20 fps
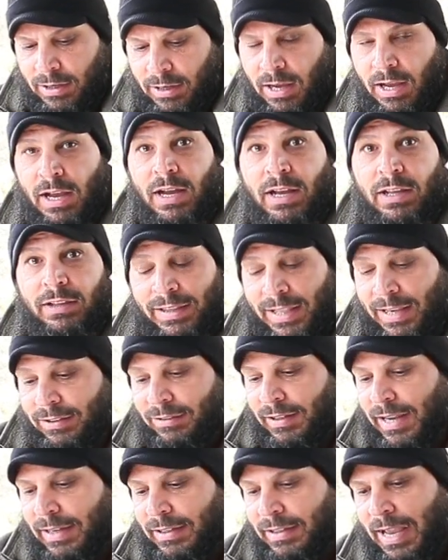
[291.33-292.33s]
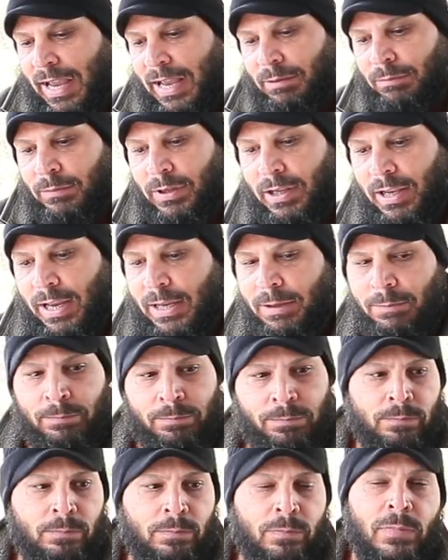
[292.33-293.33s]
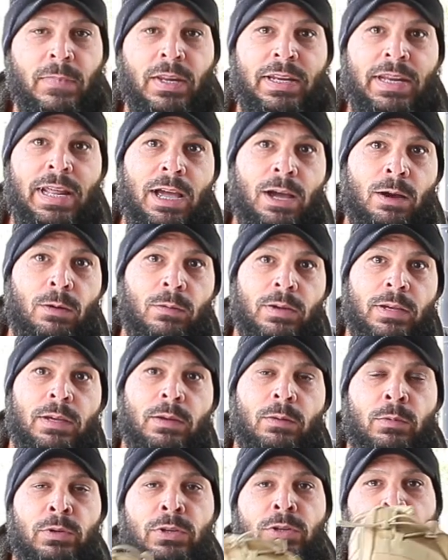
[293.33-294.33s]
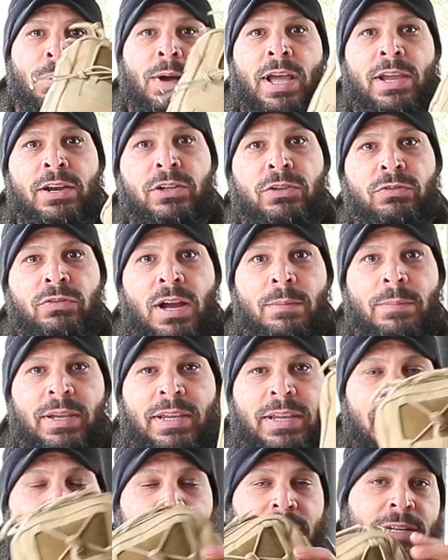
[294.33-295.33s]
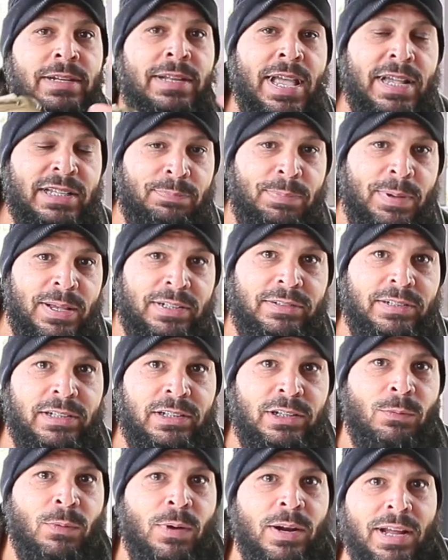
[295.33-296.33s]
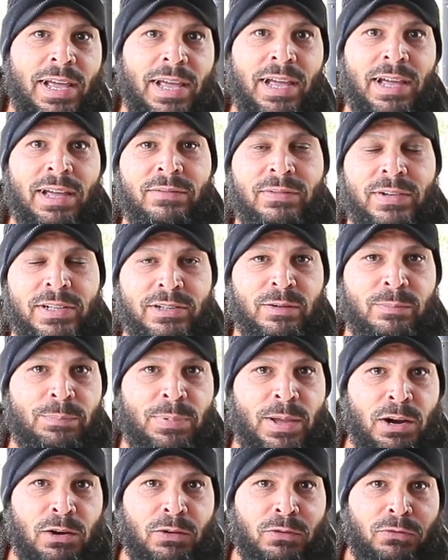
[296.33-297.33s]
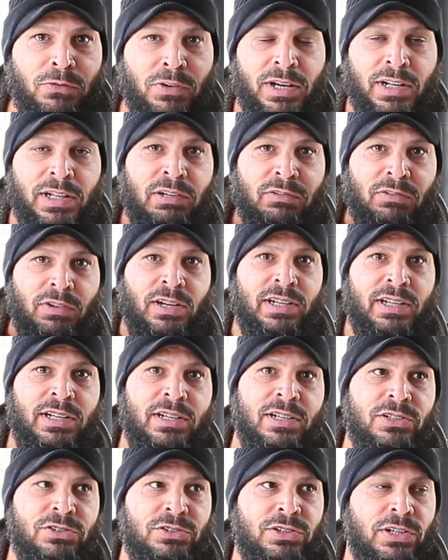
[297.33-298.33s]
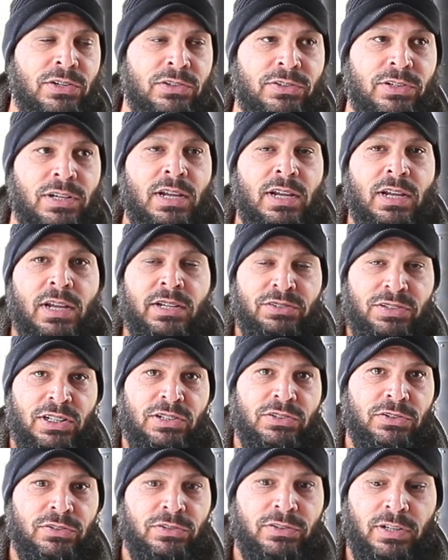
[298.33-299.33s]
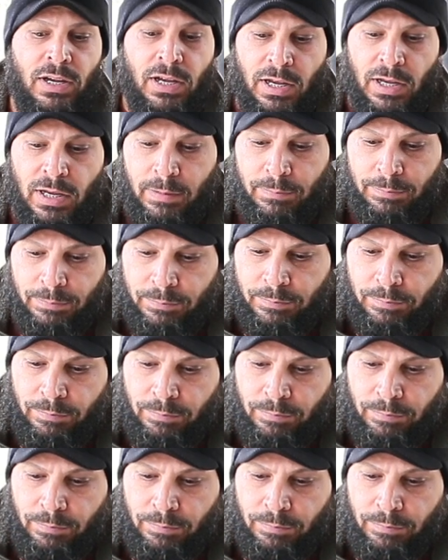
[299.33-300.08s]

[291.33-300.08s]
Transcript: uh, things like that, okay? Now, when you buy your trauma kit, the next best thing you wanna have is a pair of really, really good shears, scissors. Um,